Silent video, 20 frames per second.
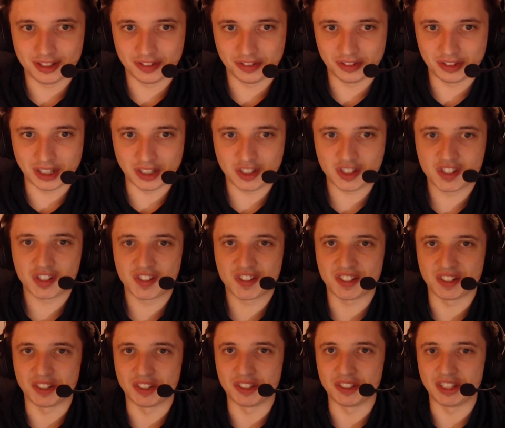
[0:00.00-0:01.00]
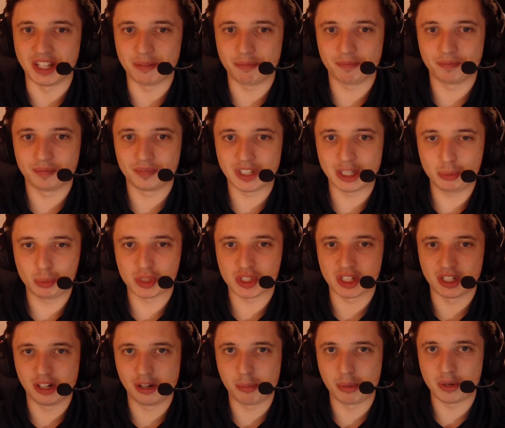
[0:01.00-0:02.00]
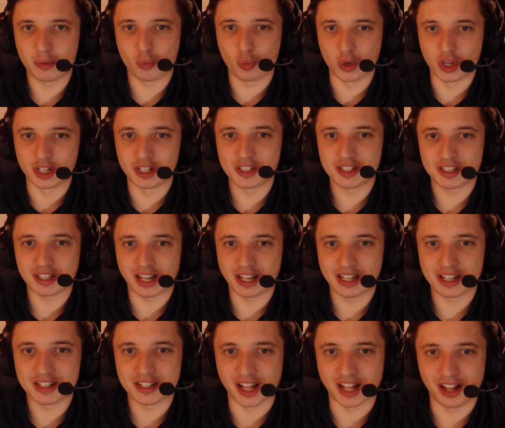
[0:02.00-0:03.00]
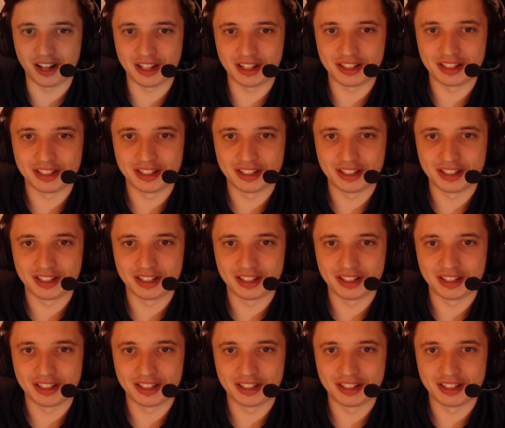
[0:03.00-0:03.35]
That's, yep, that was a little bit weird, I can tell.